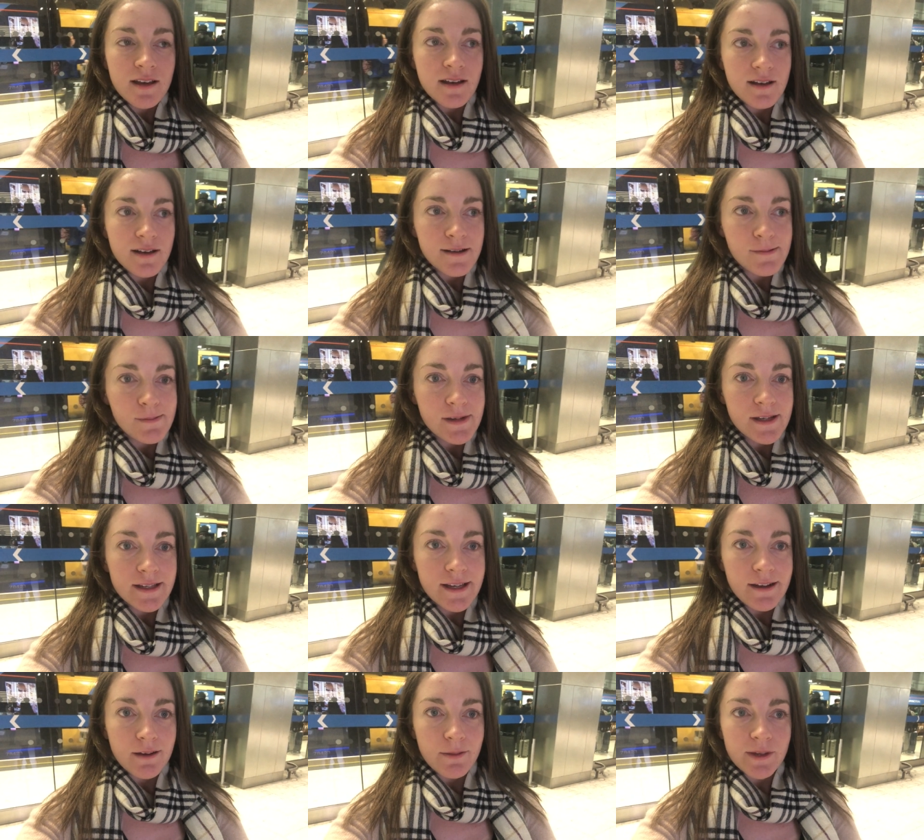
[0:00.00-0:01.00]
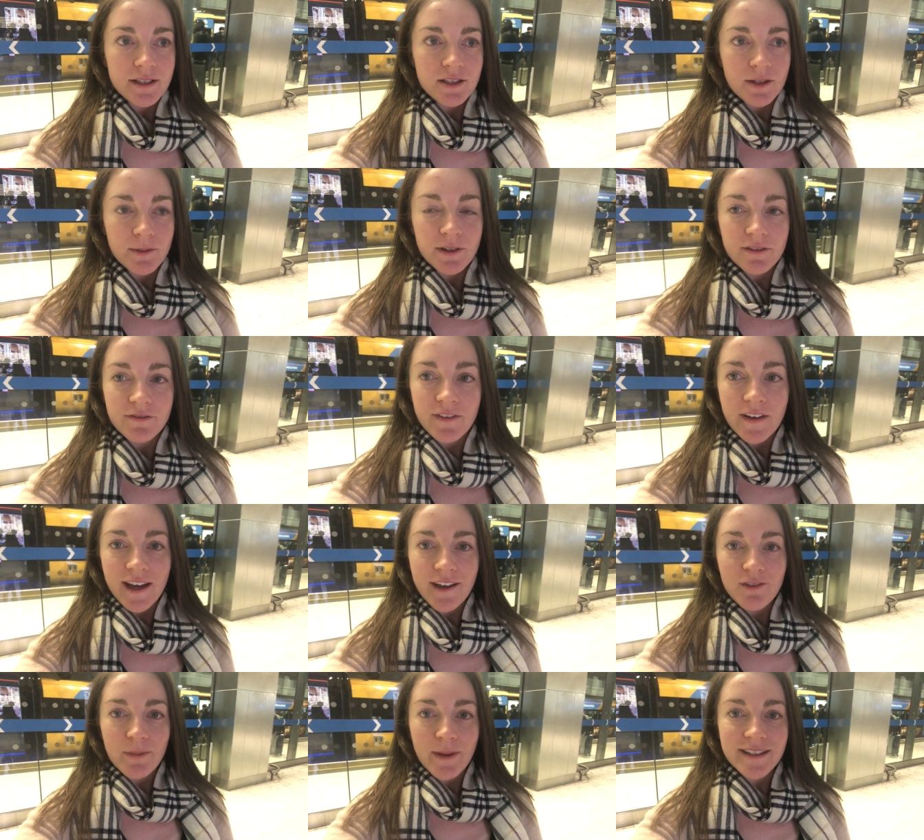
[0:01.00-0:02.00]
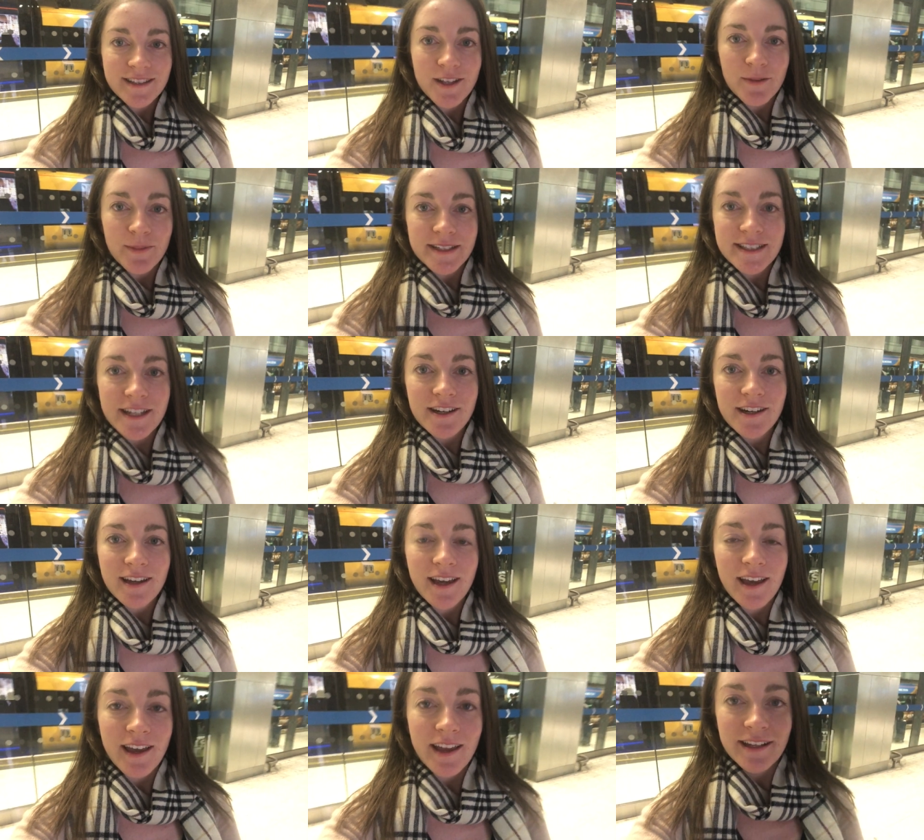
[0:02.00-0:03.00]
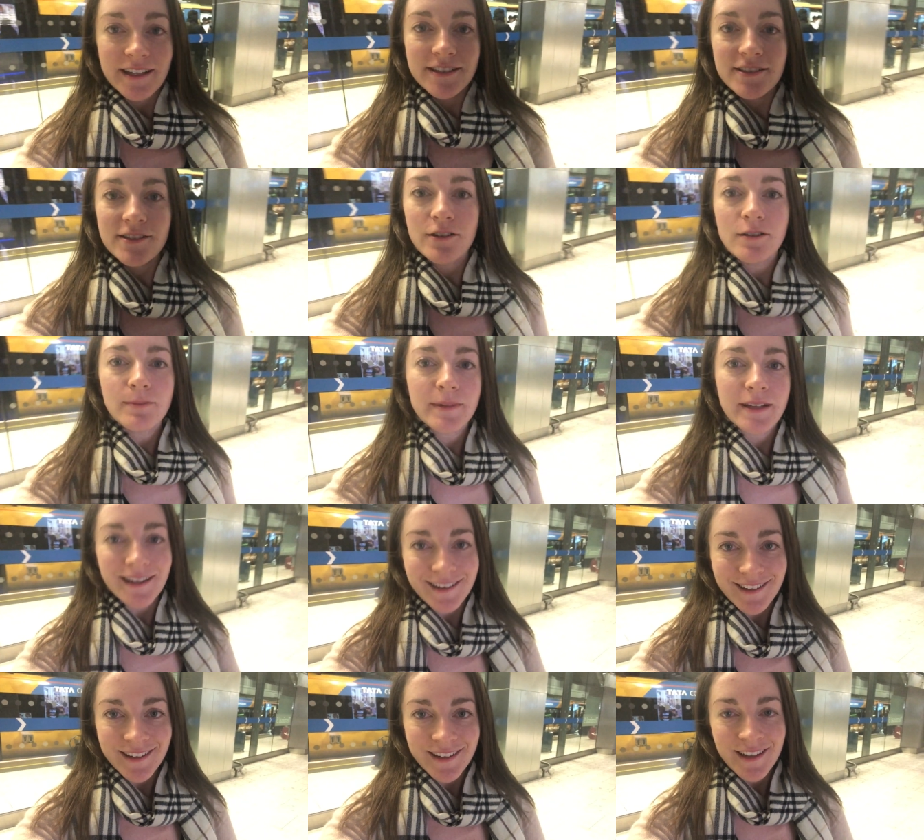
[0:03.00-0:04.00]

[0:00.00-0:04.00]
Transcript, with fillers: Um, and now I'm at Terminal 5, about to go meet Derek, and he told me